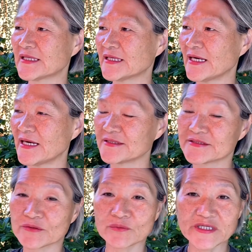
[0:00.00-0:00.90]
and
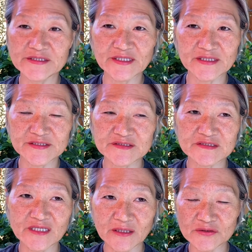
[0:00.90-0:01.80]
when there is
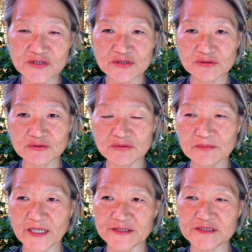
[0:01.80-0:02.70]
not too
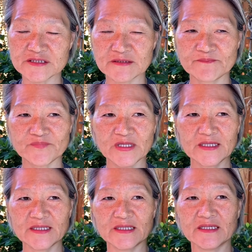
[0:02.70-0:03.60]
much
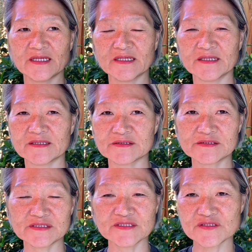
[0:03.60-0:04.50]
uh,
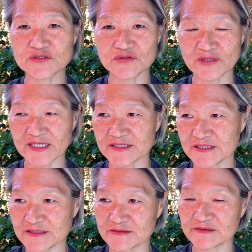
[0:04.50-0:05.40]

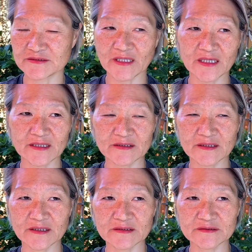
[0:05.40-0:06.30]
distraction uh,
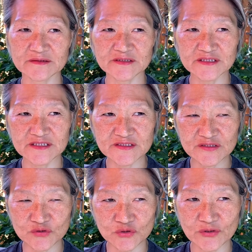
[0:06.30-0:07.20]

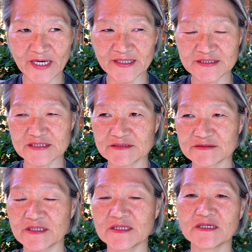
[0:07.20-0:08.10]
distraction
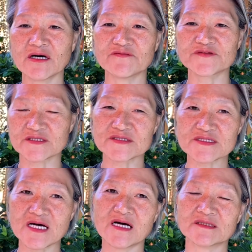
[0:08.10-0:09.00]
of the
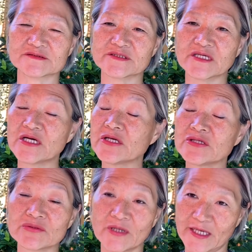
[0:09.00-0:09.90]
sound
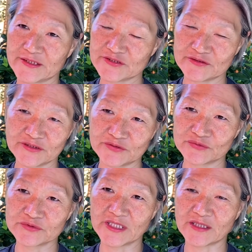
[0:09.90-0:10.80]
you actually do
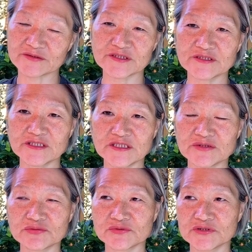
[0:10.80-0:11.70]
not need
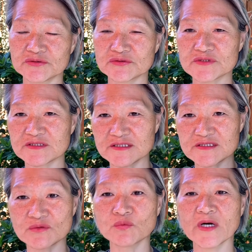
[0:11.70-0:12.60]
to use this
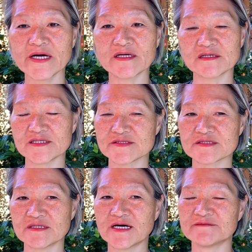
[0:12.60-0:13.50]
wireless
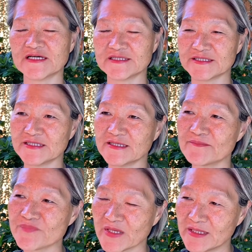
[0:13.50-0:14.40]
lavalier
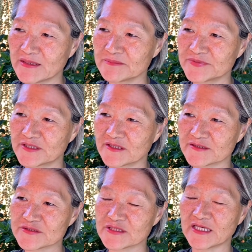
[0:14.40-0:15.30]

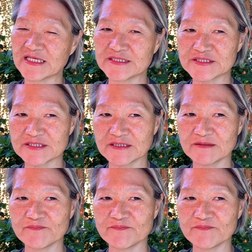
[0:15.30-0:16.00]
because it uh,